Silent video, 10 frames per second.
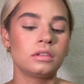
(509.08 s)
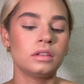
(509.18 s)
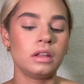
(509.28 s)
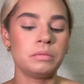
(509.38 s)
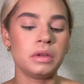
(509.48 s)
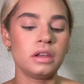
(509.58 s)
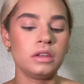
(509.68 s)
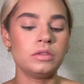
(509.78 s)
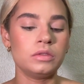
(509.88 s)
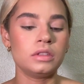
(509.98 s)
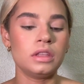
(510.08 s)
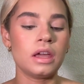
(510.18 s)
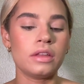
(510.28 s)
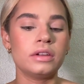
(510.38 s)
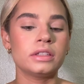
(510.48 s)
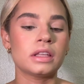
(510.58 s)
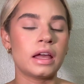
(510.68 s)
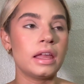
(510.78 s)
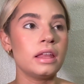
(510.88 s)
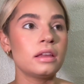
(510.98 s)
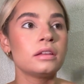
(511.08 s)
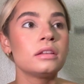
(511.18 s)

And I'm going to use the other side,